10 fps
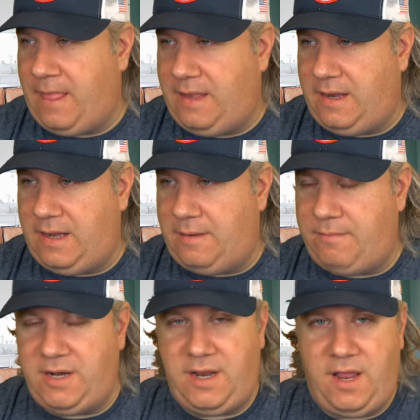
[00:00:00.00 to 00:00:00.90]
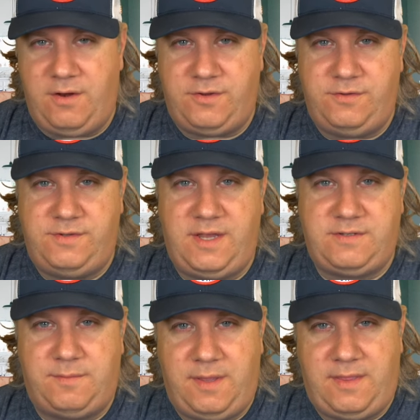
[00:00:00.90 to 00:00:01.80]
Uh, Monday or Tuesday or
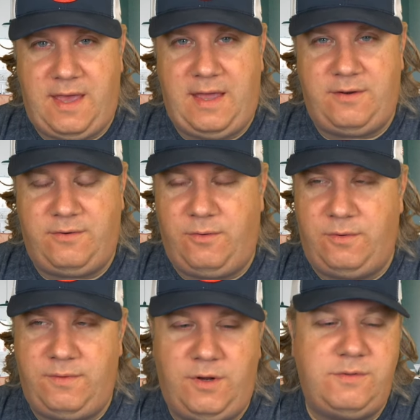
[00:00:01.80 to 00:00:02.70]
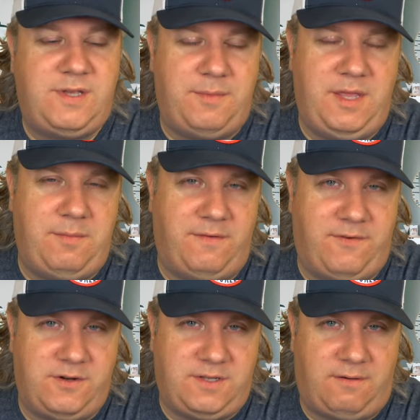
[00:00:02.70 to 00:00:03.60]
something like that. Or, or you know, send me the email
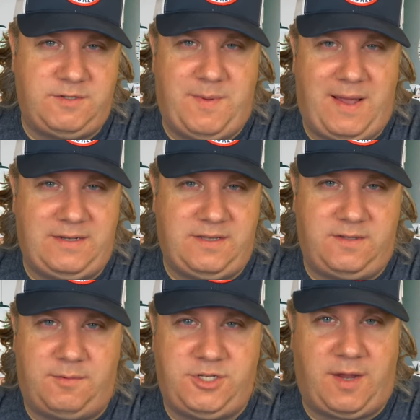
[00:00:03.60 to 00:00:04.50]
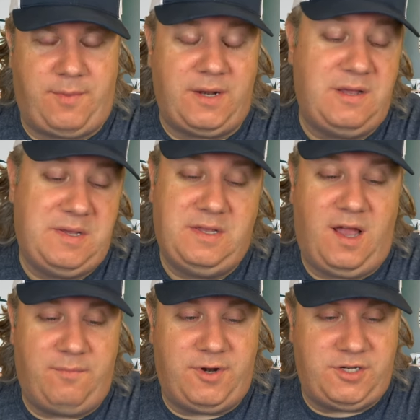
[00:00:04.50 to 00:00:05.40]
first. I'll respond because I'll double check. But
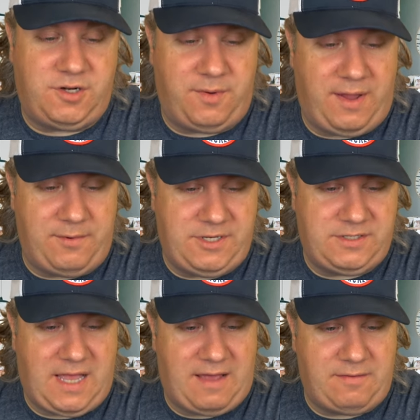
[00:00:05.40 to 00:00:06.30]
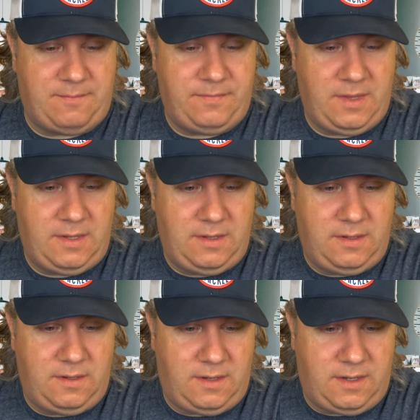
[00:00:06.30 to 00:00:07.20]
I'm pretty sure we, we just have them.
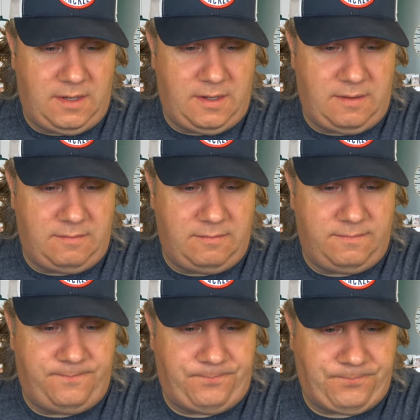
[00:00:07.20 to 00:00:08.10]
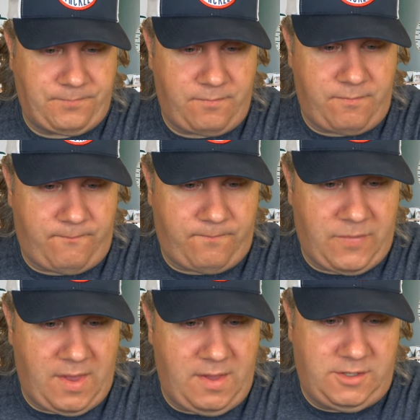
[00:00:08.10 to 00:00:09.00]
Um,
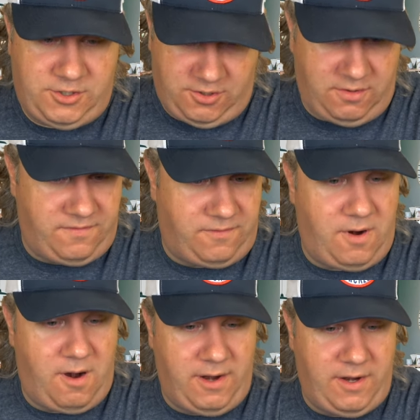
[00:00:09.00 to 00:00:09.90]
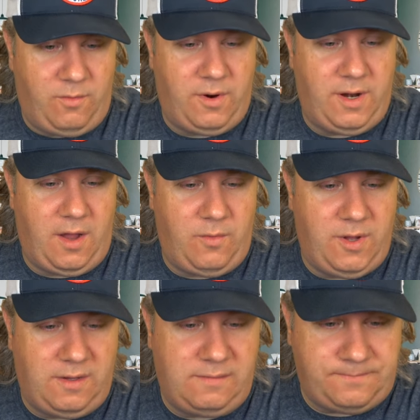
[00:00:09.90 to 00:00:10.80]
show the Ferrari, don't worry, I
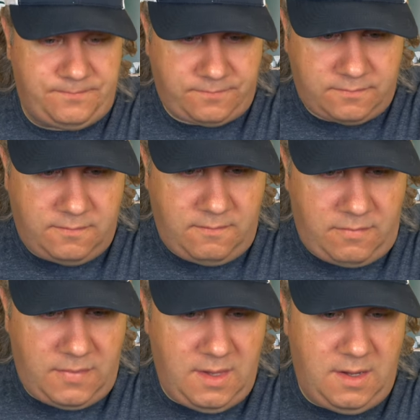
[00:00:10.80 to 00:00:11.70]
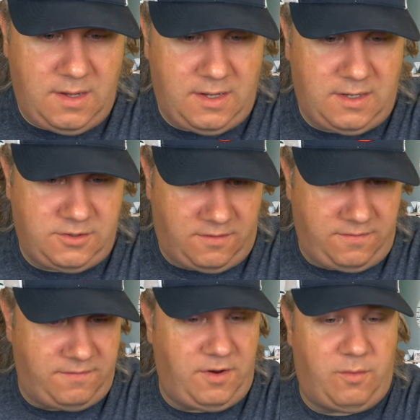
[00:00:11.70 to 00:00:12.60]
will. Uh, show off
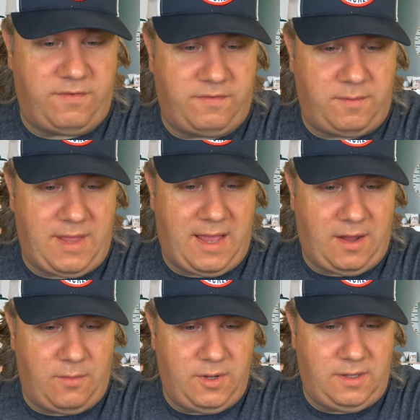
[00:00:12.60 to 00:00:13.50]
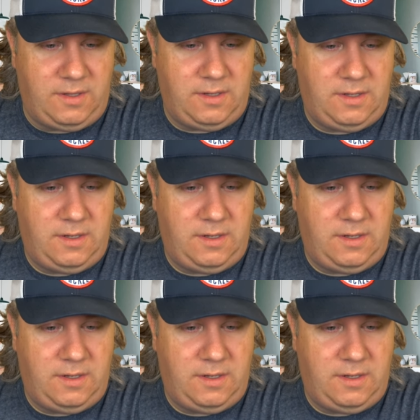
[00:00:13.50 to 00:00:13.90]
the V R one fifty black, I will.